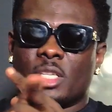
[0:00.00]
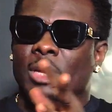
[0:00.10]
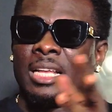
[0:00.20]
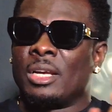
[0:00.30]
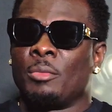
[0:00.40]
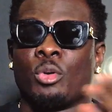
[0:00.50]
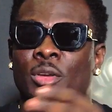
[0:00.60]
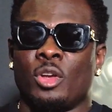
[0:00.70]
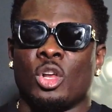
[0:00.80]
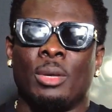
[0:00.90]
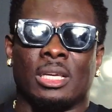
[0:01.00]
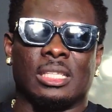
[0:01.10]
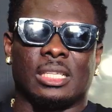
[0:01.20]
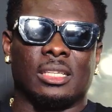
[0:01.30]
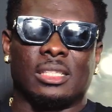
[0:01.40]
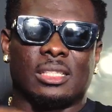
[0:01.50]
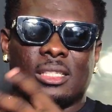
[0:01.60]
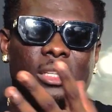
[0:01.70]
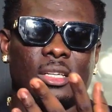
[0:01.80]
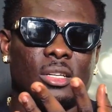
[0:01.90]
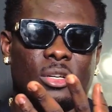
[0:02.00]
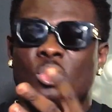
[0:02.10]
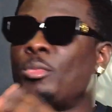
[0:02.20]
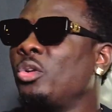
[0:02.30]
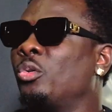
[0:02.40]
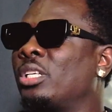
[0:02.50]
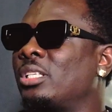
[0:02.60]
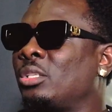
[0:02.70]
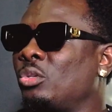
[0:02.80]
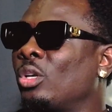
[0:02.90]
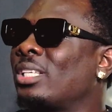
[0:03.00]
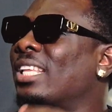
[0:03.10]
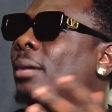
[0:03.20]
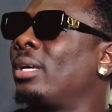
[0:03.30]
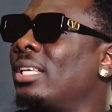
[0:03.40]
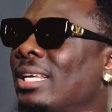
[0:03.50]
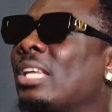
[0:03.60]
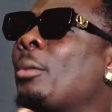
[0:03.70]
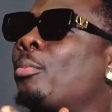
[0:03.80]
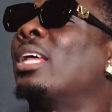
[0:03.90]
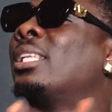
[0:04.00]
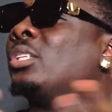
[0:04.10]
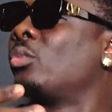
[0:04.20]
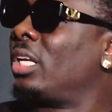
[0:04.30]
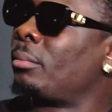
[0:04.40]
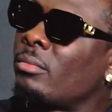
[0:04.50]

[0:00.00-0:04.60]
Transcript: at the end of bro, if you're not making sense, nobody will listen to you. All these guys are making sense. That's why people are listening to them.